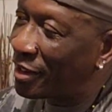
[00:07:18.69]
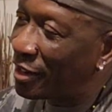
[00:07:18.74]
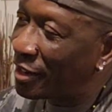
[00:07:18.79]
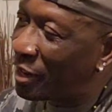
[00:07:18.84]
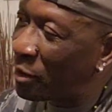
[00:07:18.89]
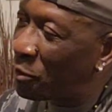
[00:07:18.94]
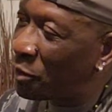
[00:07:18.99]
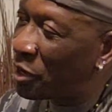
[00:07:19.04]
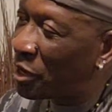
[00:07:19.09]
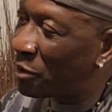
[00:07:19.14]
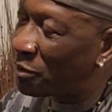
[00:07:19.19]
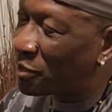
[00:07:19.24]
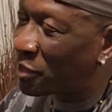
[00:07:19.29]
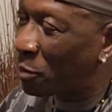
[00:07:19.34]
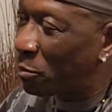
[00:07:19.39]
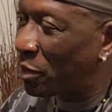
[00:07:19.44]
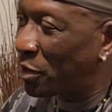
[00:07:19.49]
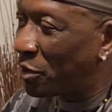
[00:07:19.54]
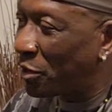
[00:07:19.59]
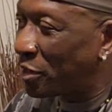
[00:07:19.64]
Let me hear
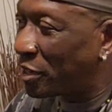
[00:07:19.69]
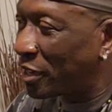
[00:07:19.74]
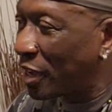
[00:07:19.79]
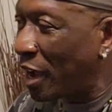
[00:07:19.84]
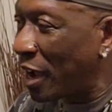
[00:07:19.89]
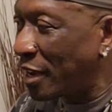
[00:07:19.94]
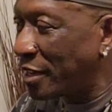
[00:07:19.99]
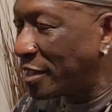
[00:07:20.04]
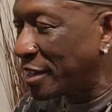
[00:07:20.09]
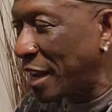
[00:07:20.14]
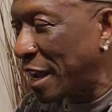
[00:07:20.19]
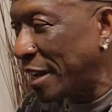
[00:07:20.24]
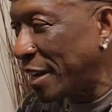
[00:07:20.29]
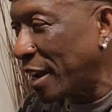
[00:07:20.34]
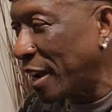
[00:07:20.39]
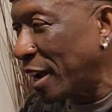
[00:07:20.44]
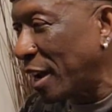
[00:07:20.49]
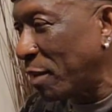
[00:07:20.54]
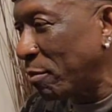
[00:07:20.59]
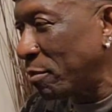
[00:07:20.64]
some of your thoughts on
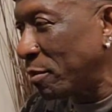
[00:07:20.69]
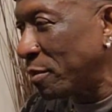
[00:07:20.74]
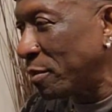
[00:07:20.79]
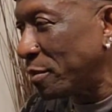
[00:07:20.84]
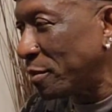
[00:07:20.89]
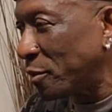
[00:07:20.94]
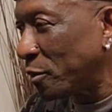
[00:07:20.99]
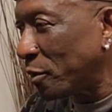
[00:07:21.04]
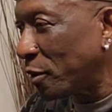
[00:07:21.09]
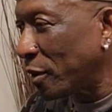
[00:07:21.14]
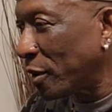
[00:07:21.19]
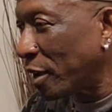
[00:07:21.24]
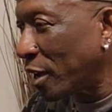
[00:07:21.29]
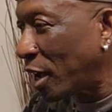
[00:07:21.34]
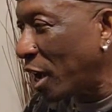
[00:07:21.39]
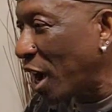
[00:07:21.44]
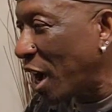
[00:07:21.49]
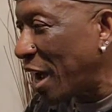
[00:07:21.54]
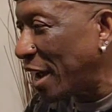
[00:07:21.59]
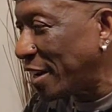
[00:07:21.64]

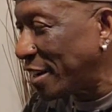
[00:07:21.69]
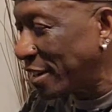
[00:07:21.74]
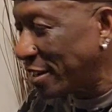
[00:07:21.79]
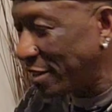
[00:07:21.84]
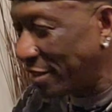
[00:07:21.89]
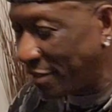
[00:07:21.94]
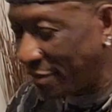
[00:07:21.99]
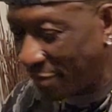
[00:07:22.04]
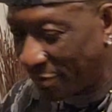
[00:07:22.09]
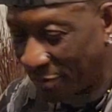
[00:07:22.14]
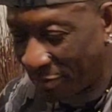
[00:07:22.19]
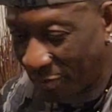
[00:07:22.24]
God.